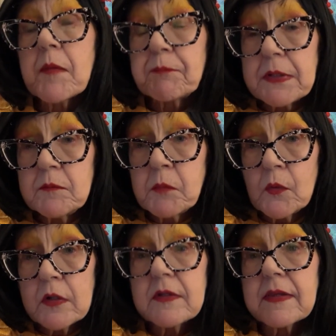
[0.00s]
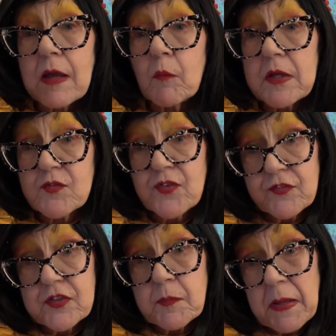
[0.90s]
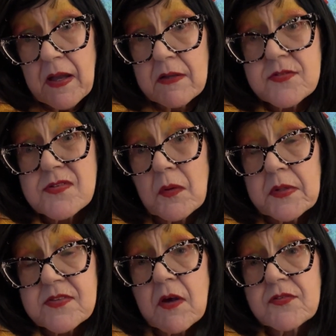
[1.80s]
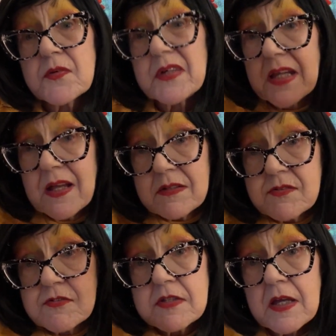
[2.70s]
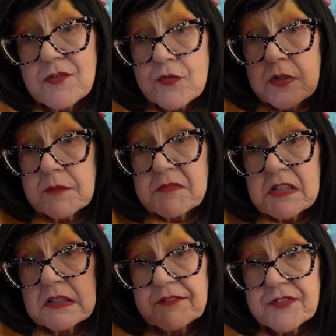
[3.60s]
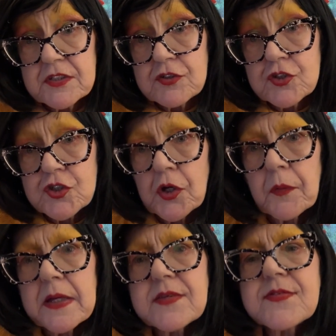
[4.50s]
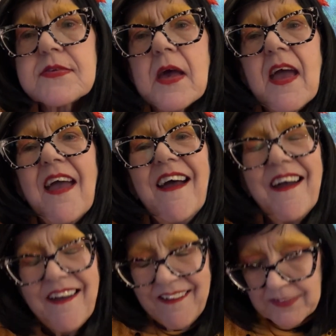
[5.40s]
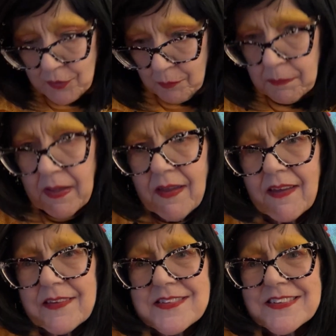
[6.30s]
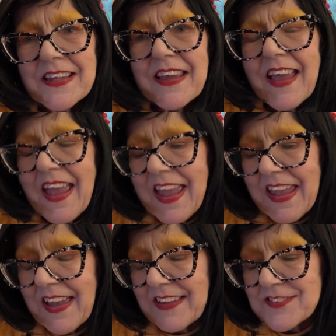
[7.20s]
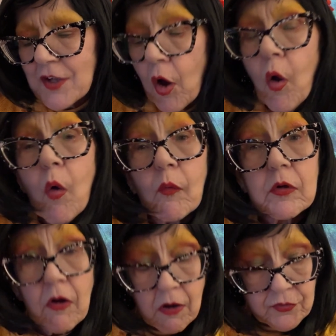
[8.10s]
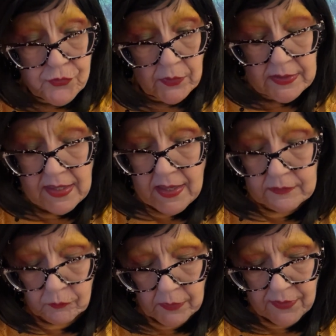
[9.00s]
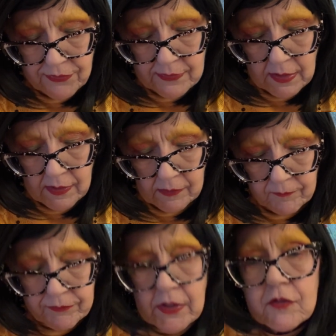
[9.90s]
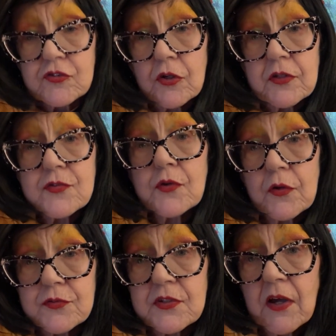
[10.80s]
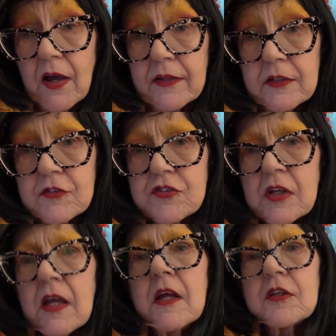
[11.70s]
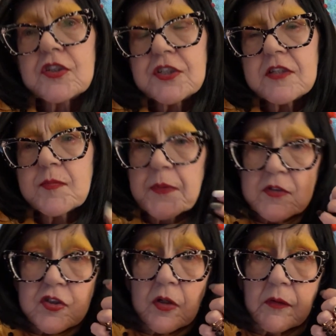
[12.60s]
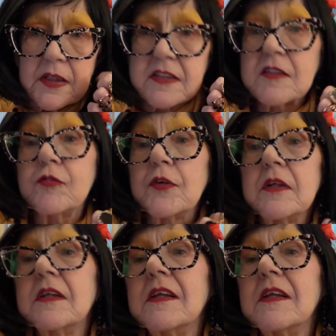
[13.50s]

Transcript: pin board that weighs 50 pounds, so it's also an exercise for him to lift it to show us. You bet. And also again with Jody's Cozy Cottage, she's been showing different